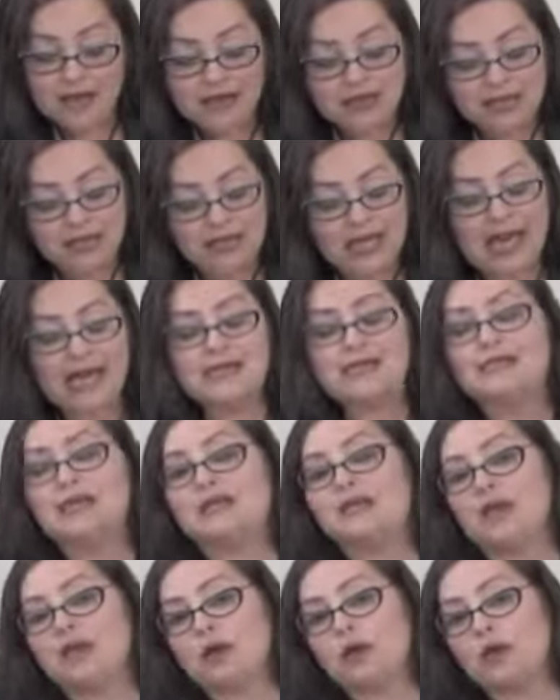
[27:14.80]
The last
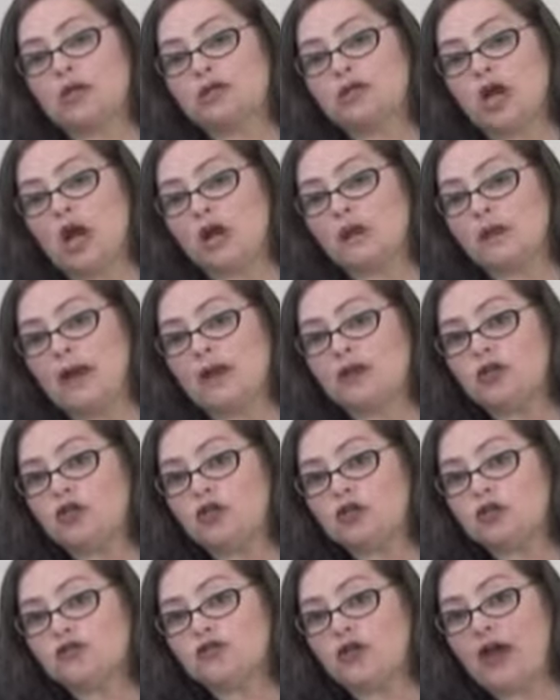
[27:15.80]
thing that I want to talk about,
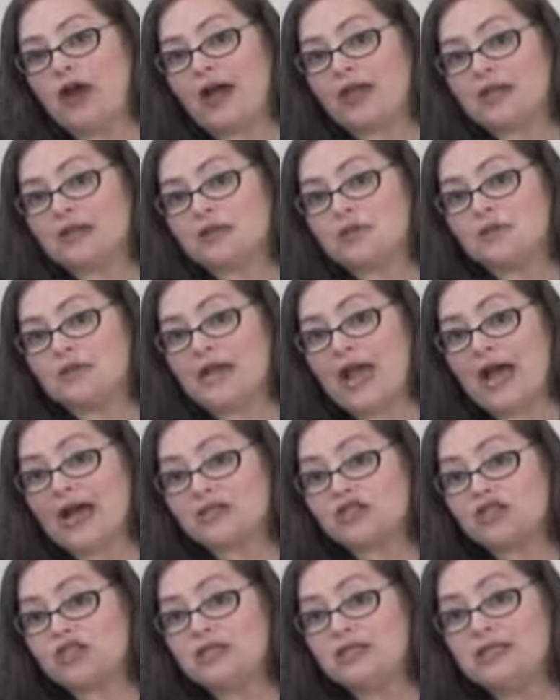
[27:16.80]
used for items,
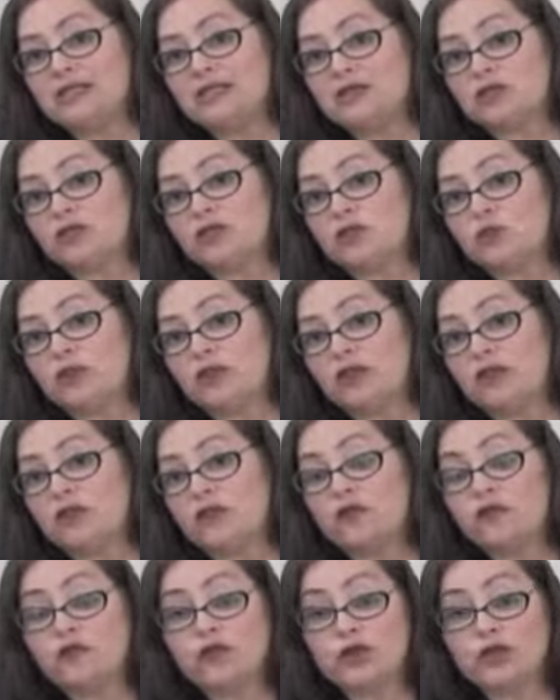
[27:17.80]
actually deals with
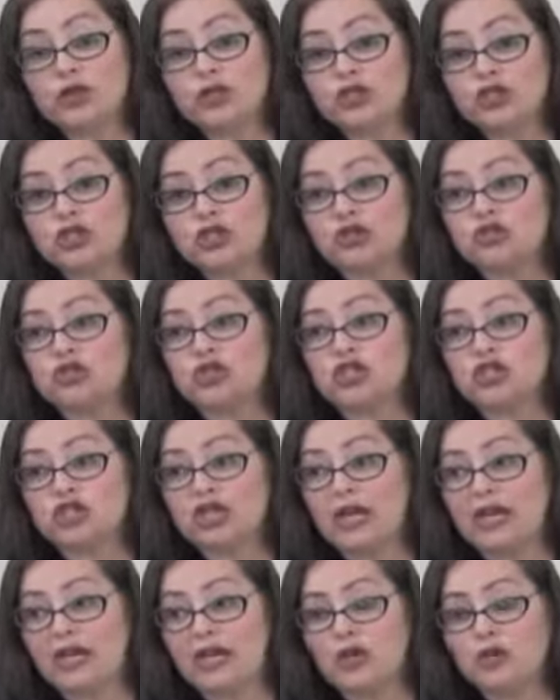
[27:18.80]
furniture,
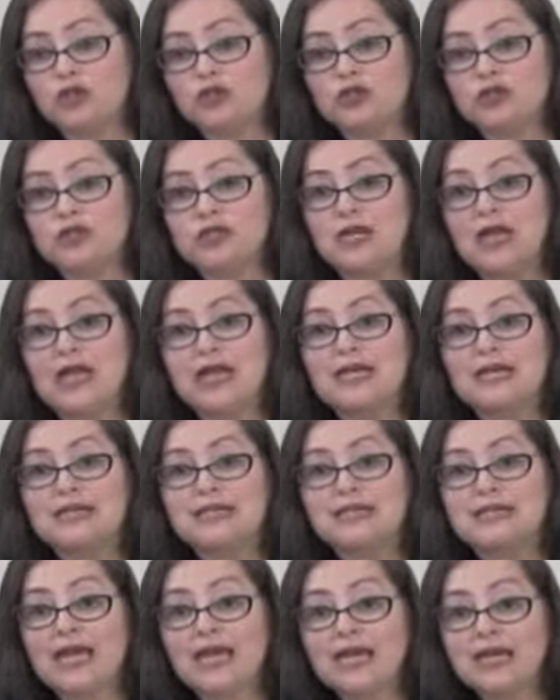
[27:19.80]
chairs,
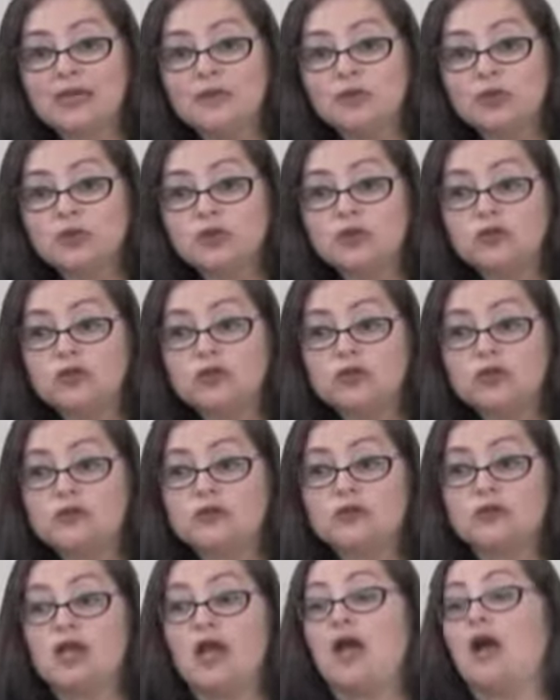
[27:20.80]

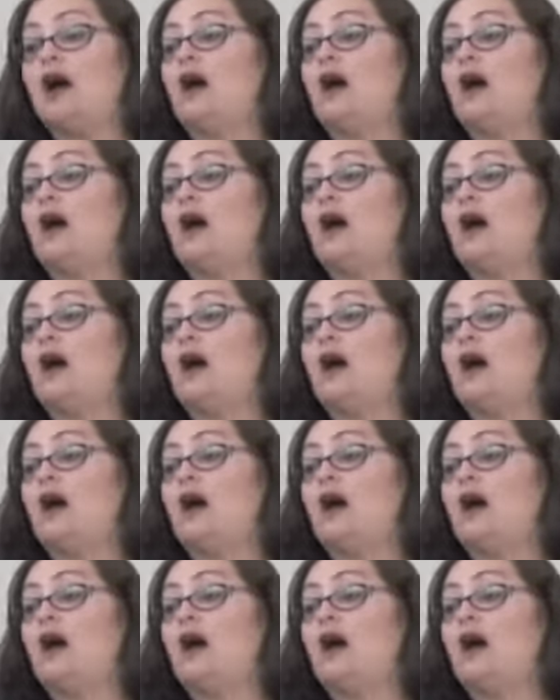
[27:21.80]
tables,